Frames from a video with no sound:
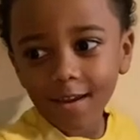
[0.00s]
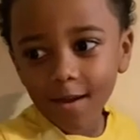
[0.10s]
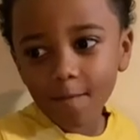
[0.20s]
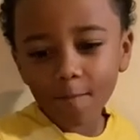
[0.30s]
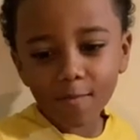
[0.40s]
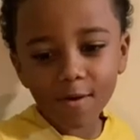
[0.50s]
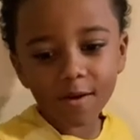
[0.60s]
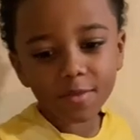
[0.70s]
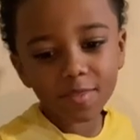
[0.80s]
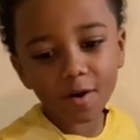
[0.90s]
Oh,
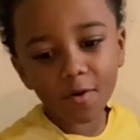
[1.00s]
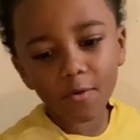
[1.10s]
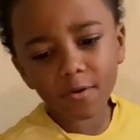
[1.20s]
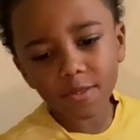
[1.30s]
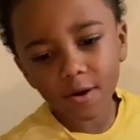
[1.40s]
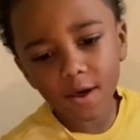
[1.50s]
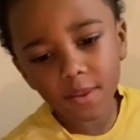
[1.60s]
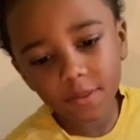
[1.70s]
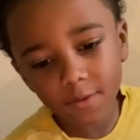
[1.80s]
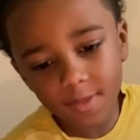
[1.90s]
well, so so
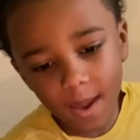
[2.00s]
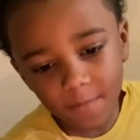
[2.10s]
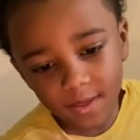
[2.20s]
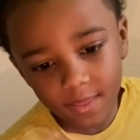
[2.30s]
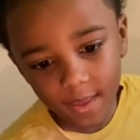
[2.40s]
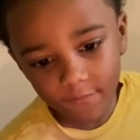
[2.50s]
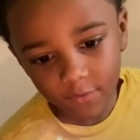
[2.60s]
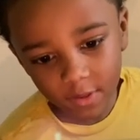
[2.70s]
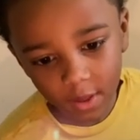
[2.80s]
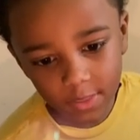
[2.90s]
so that means if
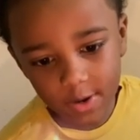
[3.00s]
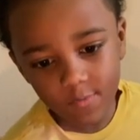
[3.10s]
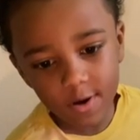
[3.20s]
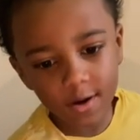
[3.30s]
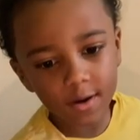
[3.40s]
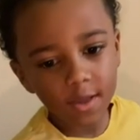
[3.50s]
it doesn't work,